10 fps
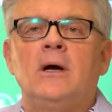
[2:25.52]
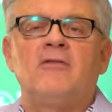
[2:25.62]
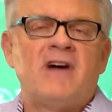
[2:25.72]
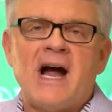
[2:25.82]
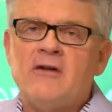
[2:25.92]

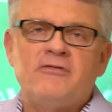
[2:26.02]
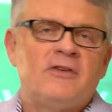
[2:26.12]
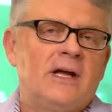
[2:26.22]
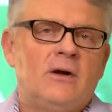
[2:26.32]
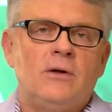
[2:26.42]
Fire
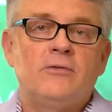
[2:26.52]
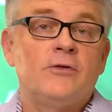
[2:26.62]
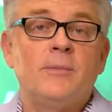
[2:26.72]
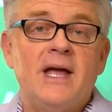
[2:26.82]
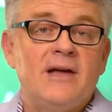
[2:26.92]
fell
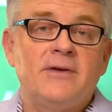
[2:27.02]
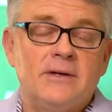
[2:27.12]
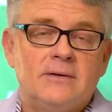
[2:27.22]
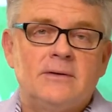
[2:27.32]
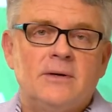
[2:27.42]
from
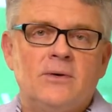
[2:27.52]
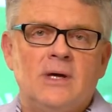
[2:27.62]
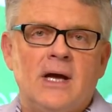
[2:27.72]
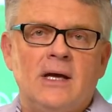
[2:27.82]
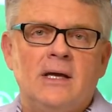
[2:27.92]
heaven,
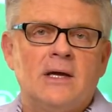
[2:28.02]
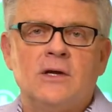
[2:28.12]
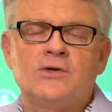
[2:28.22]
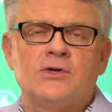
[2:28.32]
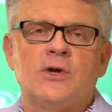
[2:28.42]
and
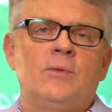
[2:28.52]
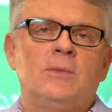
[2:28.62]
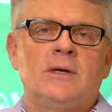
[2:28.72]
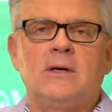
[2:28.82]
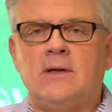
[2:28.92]

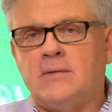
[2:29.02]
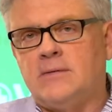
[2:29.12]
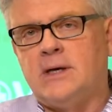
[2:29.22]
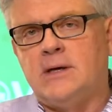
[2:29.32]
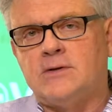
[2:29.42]
consumed
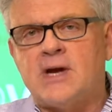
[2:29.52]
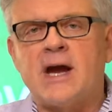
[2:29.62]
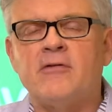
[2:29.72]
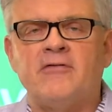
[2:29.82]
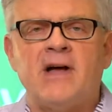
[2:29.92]
the
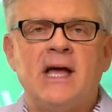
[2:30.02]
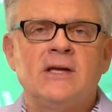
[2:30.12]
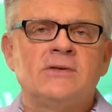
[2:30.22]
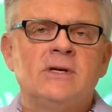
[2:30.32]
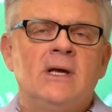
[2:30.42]

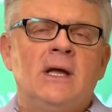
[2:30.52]
sacrifice.